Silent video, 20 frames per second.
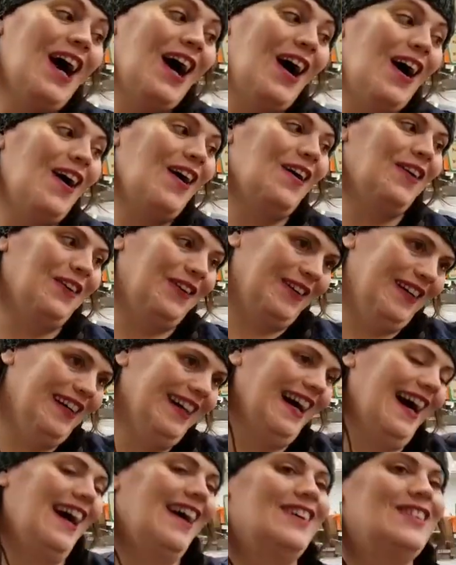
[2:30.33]
oh,
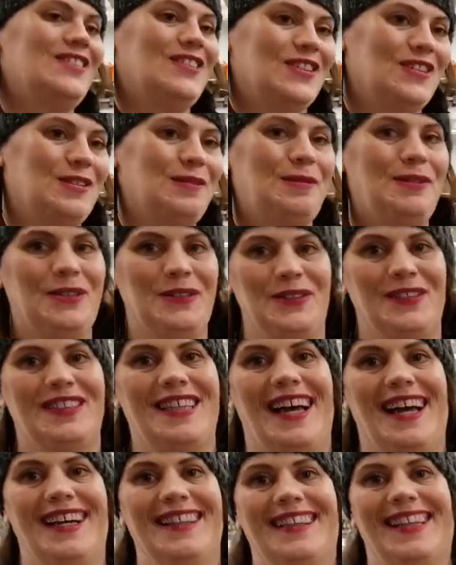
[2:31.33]
I'll just use
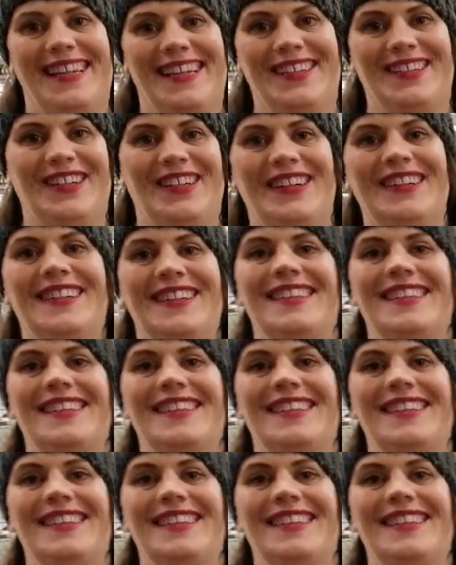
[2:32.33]
that later.